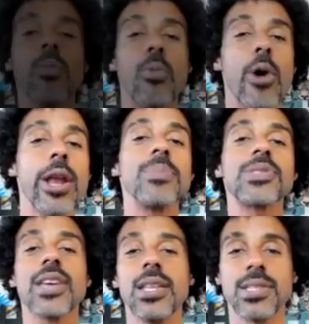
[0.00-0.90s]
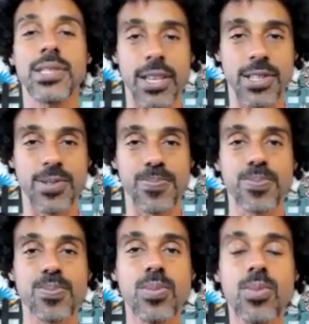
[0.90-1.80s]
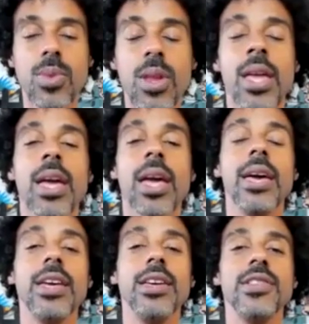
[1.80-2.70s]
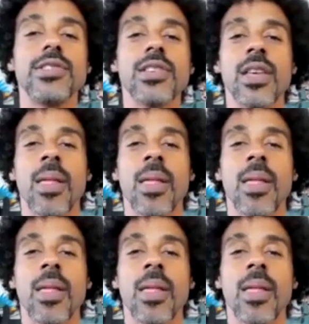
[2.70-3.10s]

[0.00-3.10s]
What I'm saying is this, is